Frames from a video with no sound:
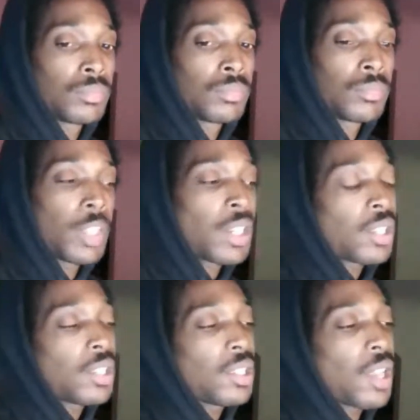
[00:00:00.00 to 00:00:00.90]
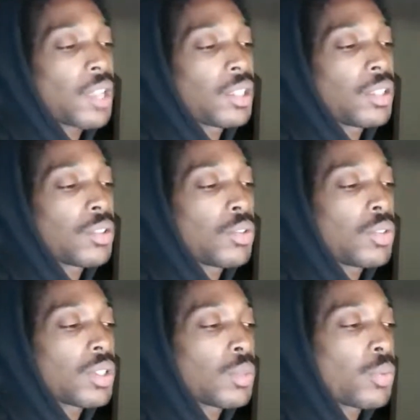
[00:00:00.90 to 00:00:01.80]
And I think too
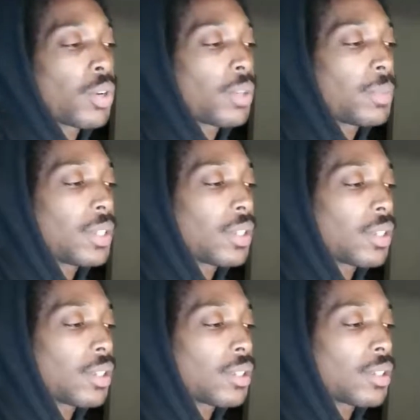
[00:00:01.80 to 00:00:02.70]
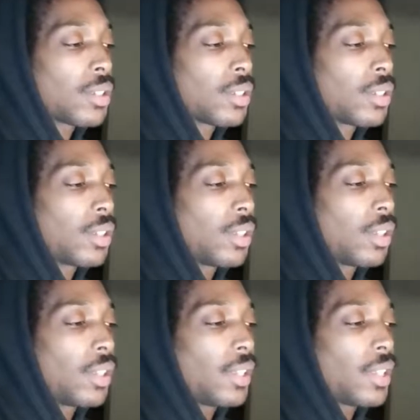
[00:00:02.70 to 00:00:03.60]
it's important because
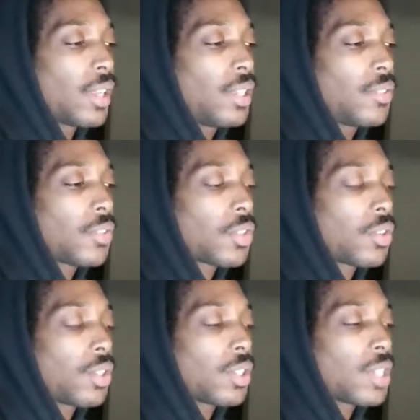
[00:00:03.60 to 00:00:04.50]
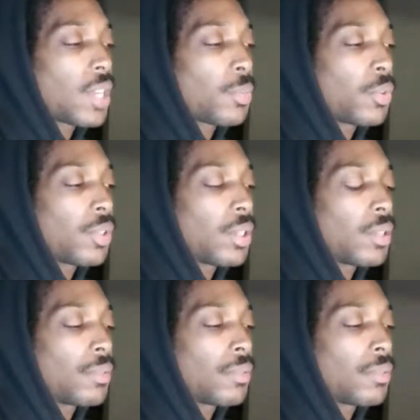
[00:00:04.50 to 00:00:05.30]
again, like he's for sure an example of.